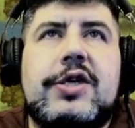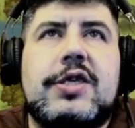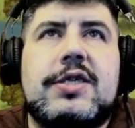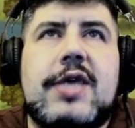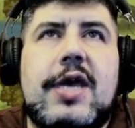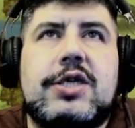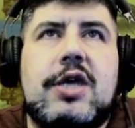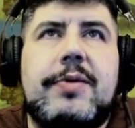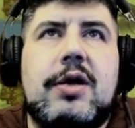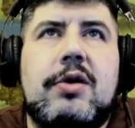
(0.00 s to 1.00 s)
this session
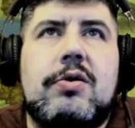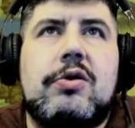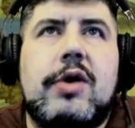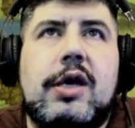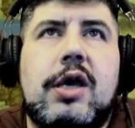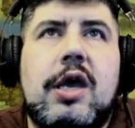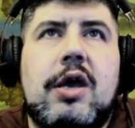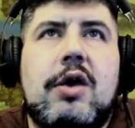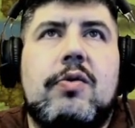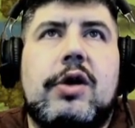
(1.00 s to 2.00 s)
up here real quick.
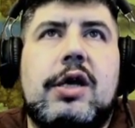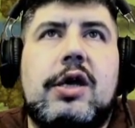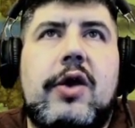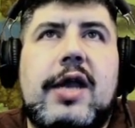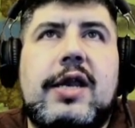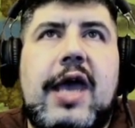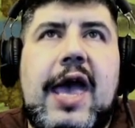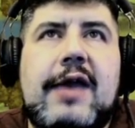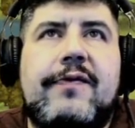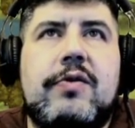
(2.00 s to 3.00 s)
We're going to go ahead and
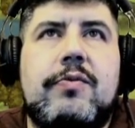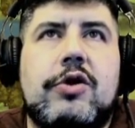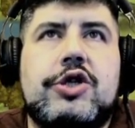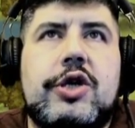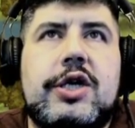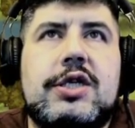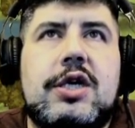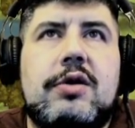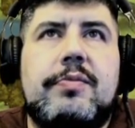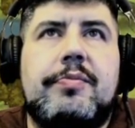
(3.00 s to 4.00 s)
add a few more trees
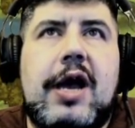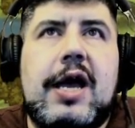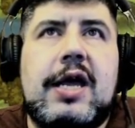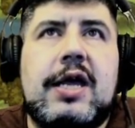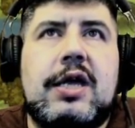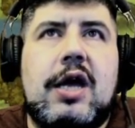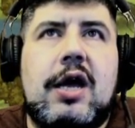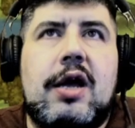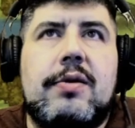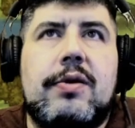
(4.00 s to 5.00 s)
here by
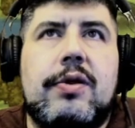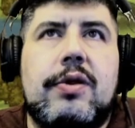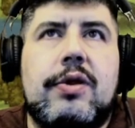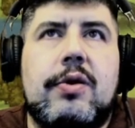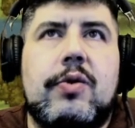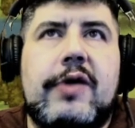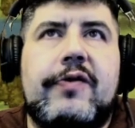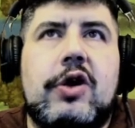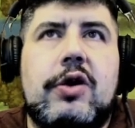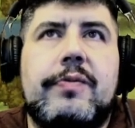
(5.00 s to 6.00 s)
the
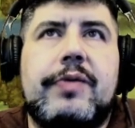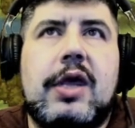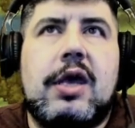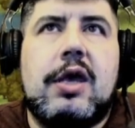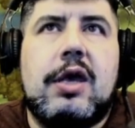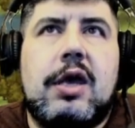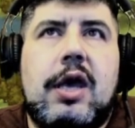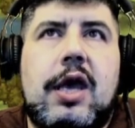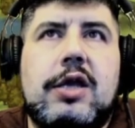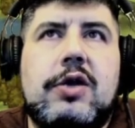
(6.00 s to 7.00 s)
river.
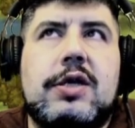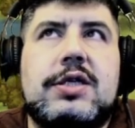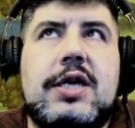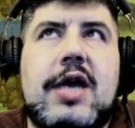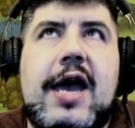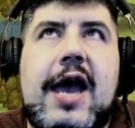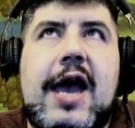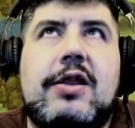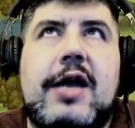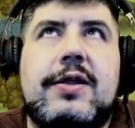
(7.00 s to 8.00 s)
And you can see I
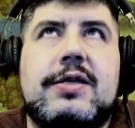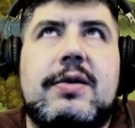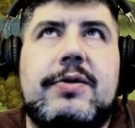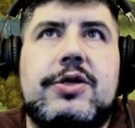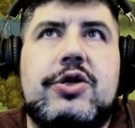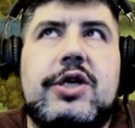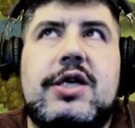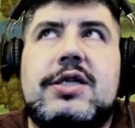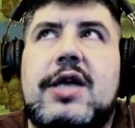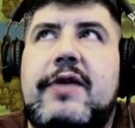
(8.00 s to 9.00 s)
outlined some of the
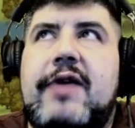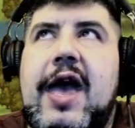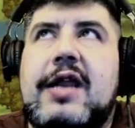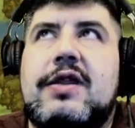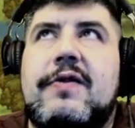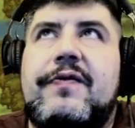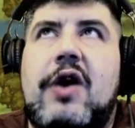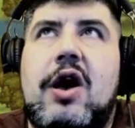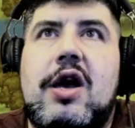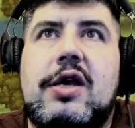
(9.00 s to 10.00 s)
trees. I've added the
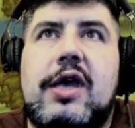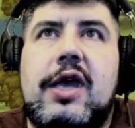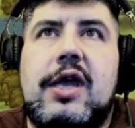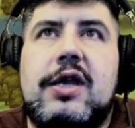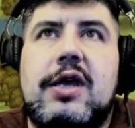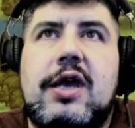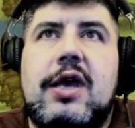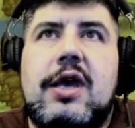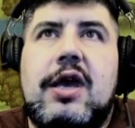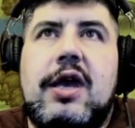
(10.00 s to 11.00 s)
fog in,
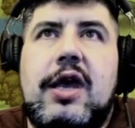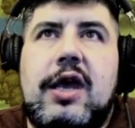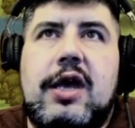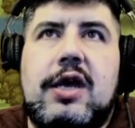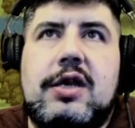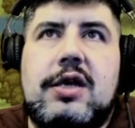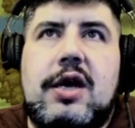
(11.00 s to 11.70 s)
and